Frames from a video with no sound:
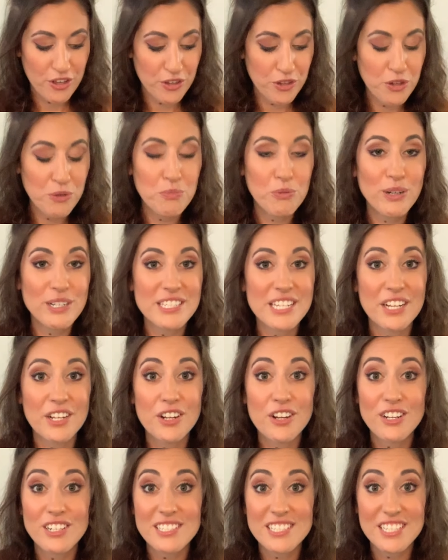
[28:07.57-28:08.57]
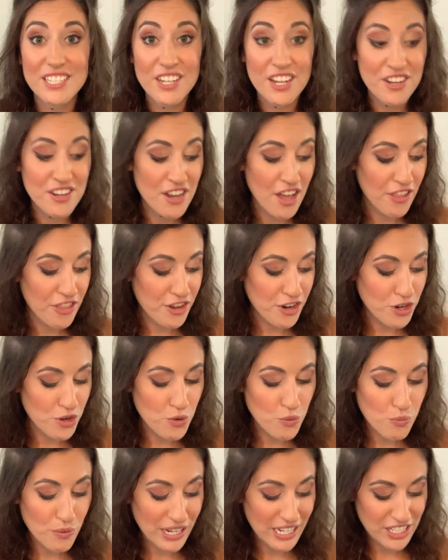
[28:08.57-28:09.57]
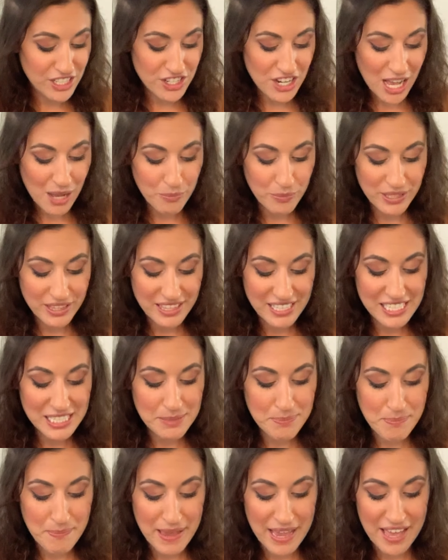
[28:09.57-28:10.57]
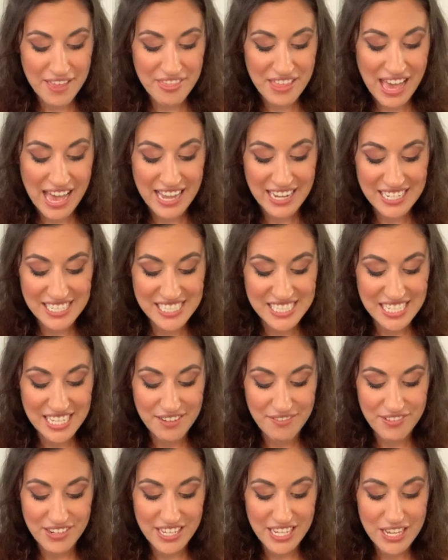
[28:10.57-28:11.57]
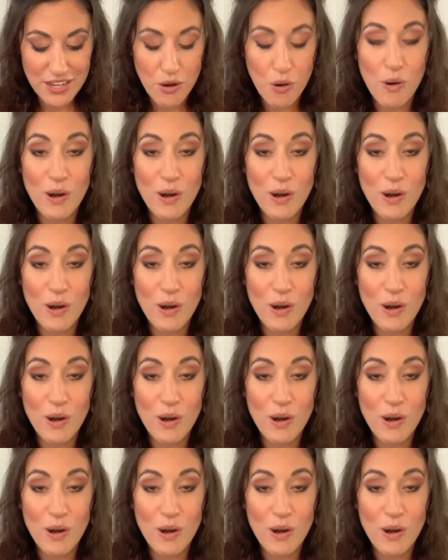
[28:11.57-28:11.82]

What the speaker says: You boys and girls did another great job with this math activity.